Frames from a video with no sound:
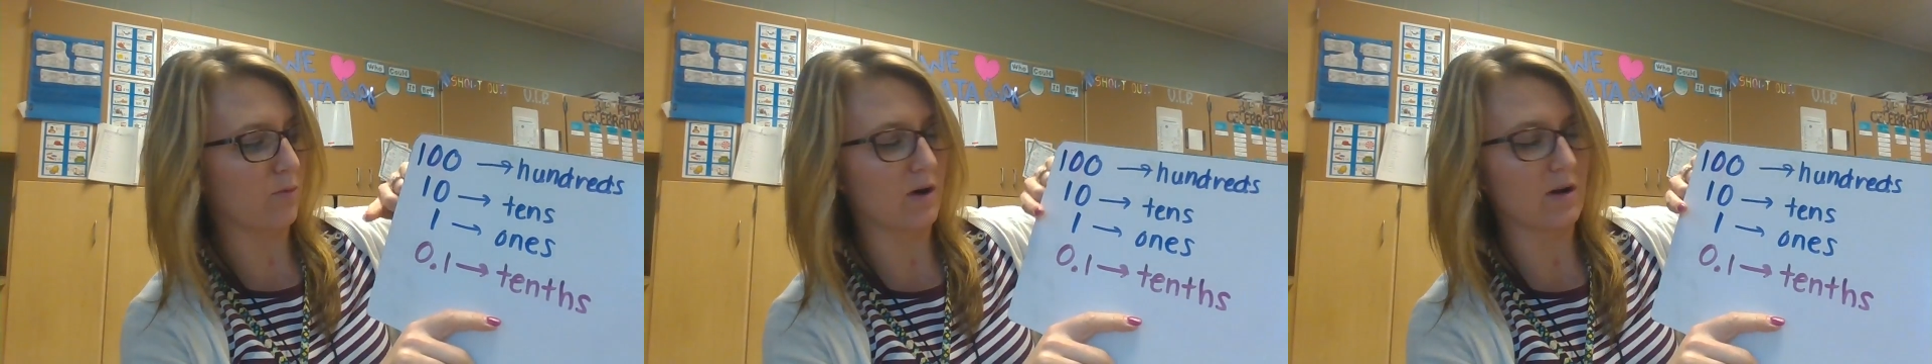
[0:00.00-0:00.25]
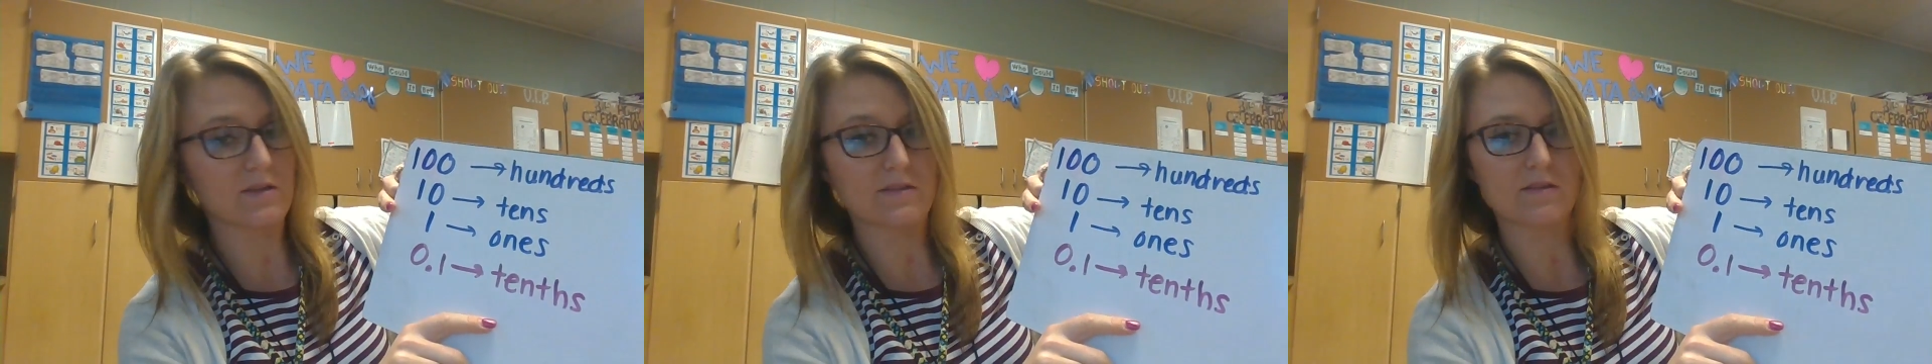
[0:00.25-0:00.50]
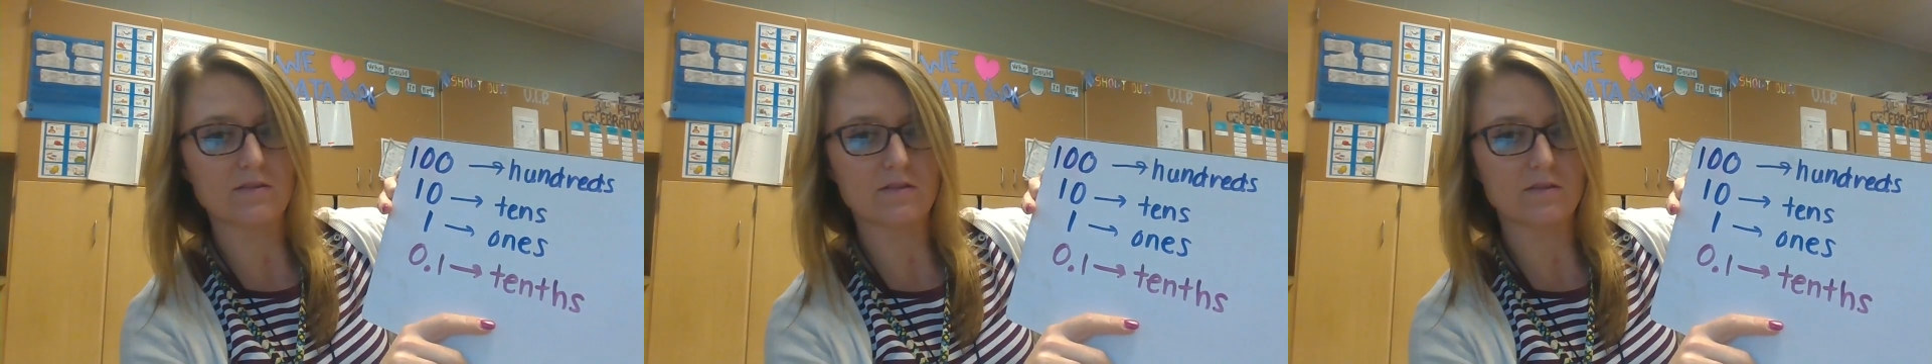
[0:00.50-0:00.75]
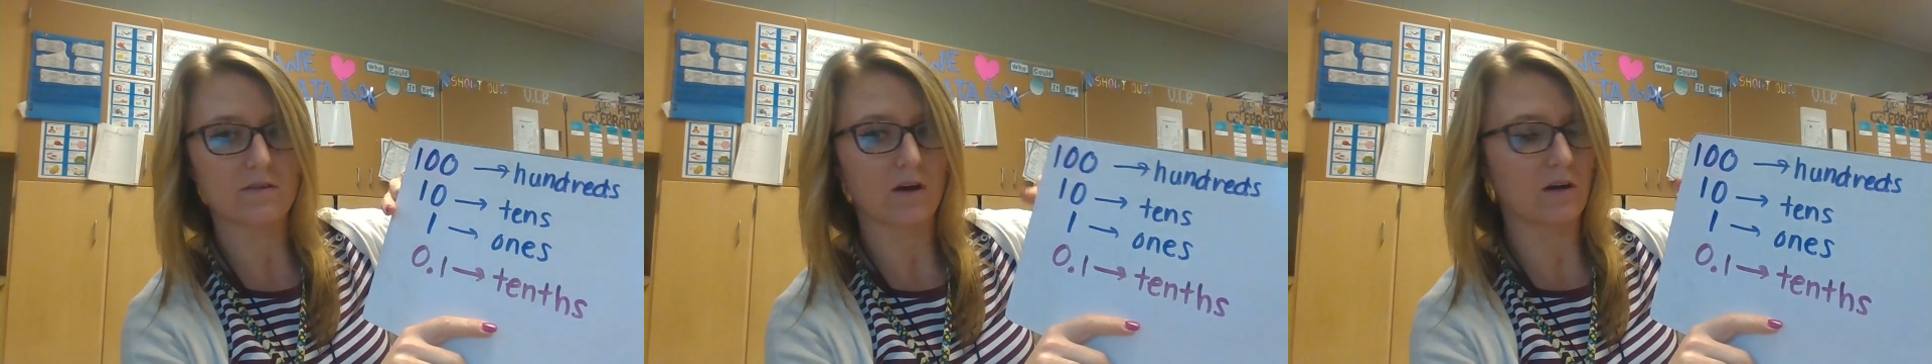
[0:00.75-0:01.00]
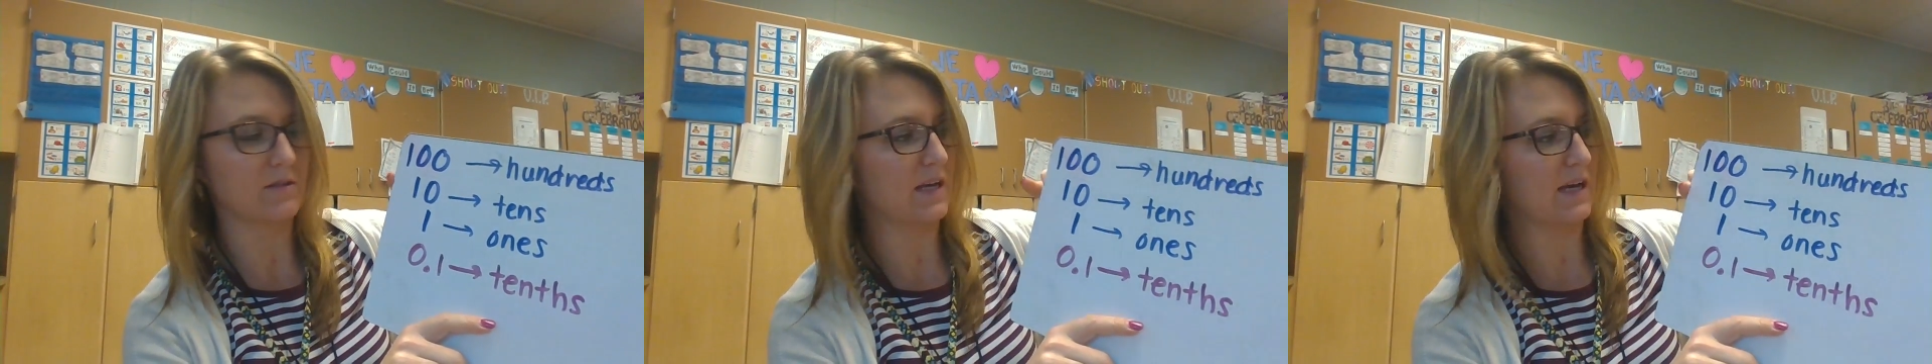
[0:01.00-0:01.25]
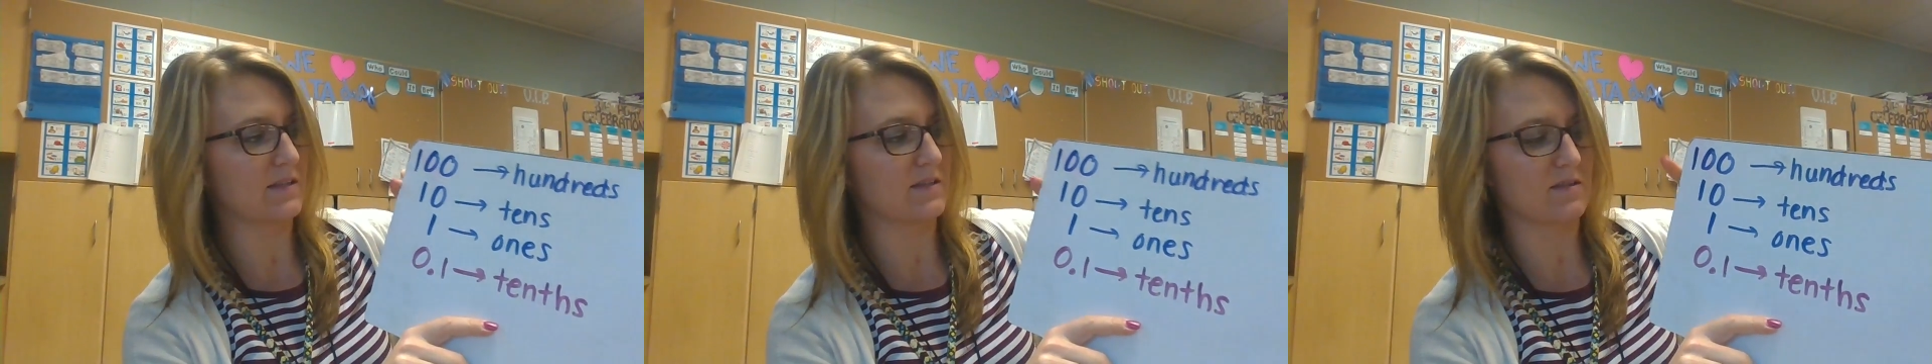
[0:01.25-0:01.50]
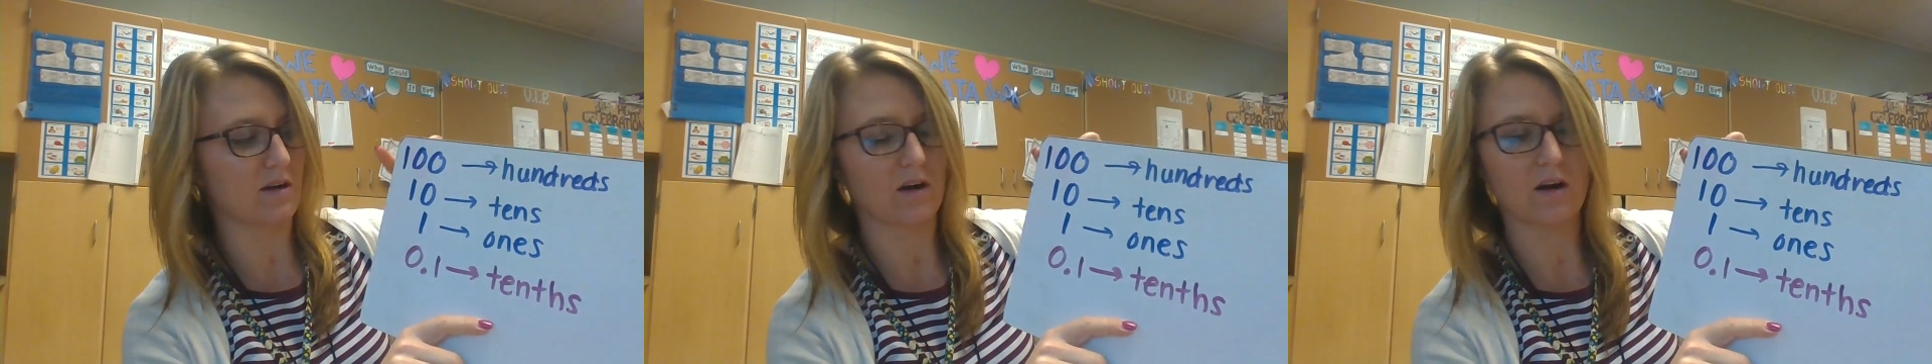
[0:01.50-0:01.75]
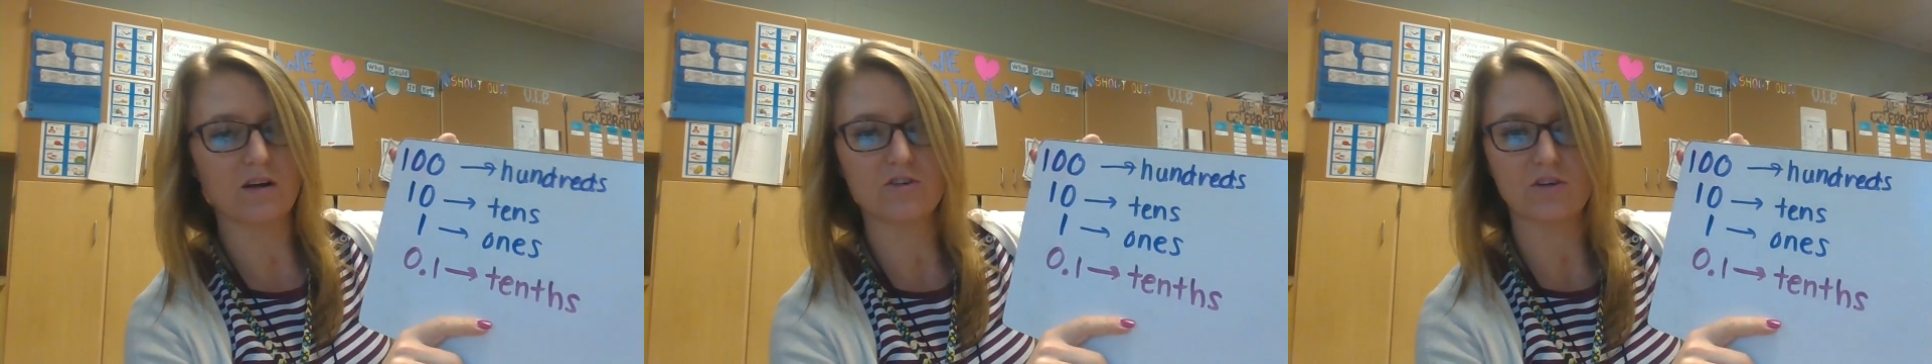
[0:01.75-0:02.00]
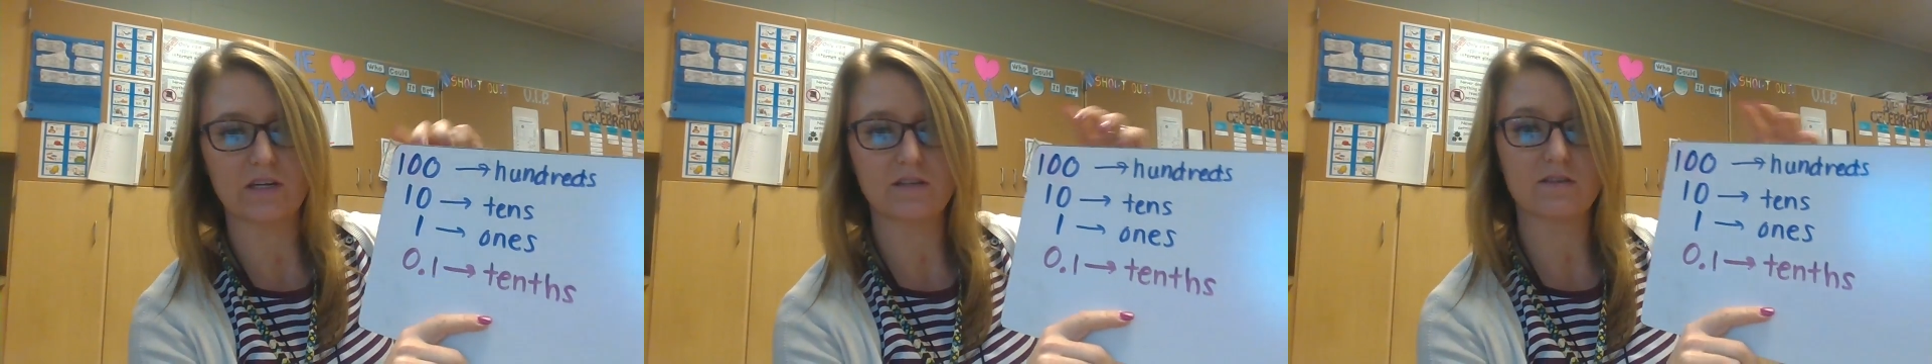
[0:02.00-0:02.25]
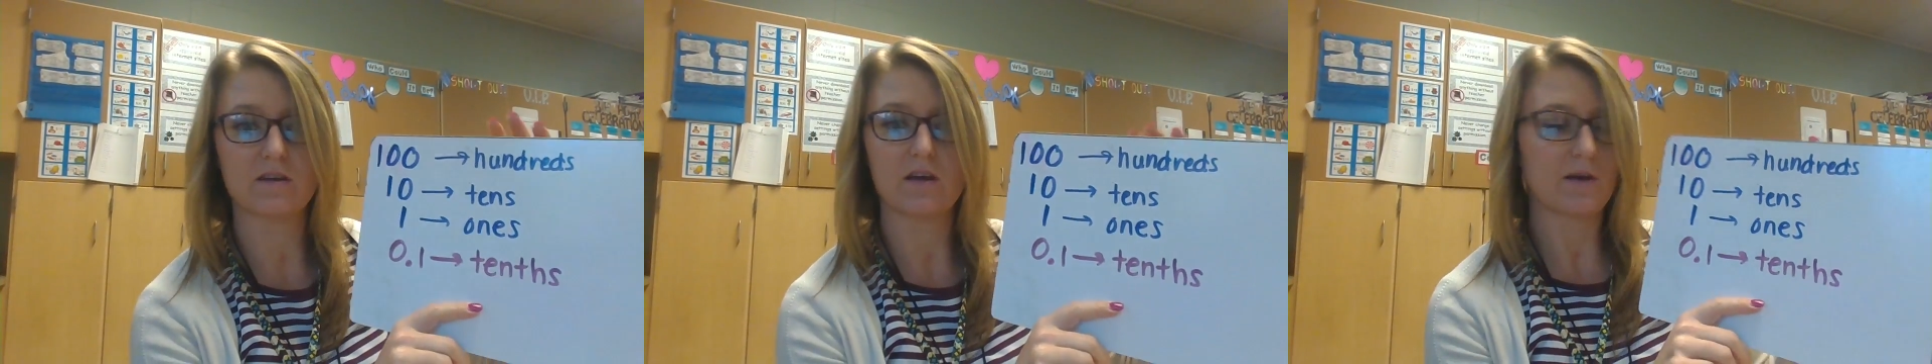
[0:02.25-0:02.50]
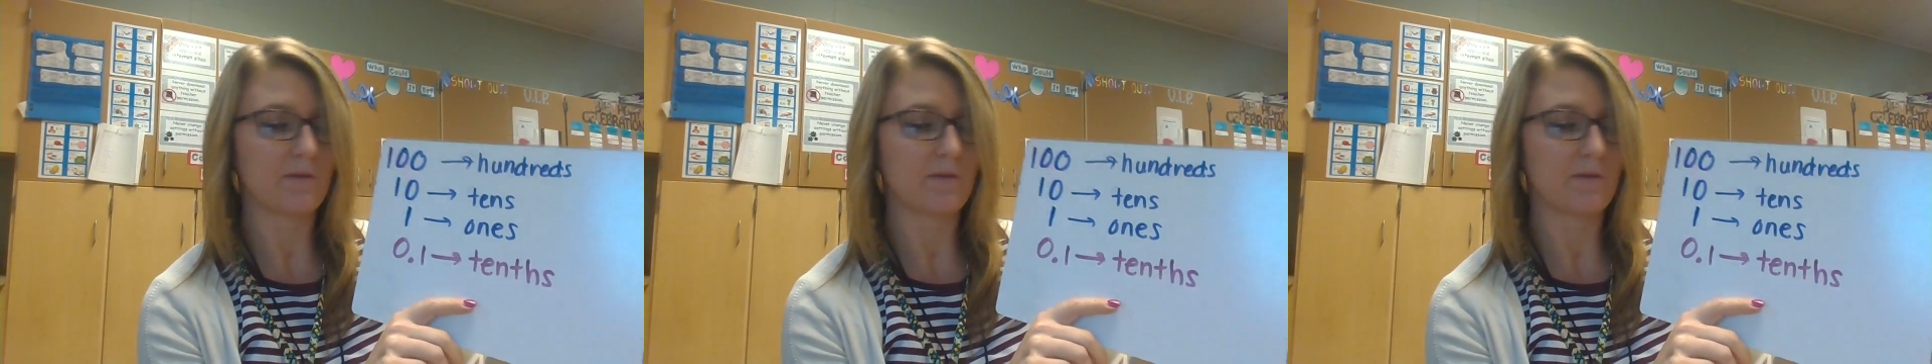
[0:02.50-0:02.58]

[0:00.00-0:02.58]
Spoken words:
ones, our tens, our hundreds,